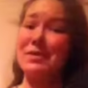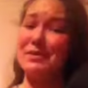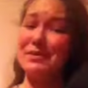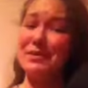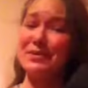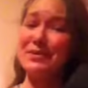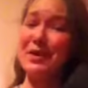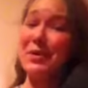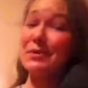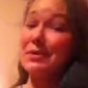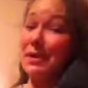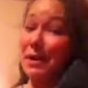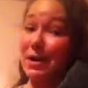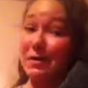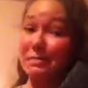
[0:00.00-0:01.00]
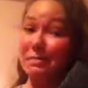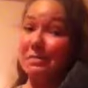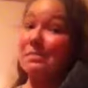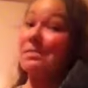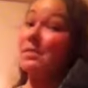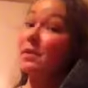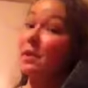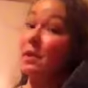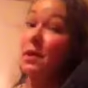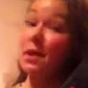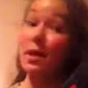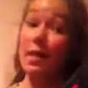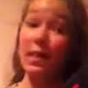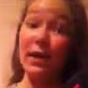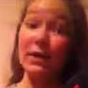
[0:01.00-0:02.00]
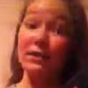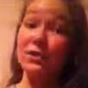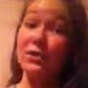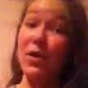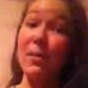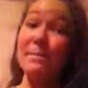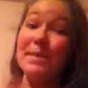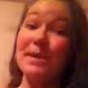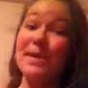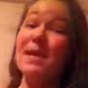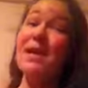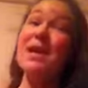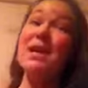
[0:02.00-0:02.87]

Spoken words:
how the series goes, and I'll let you know. But,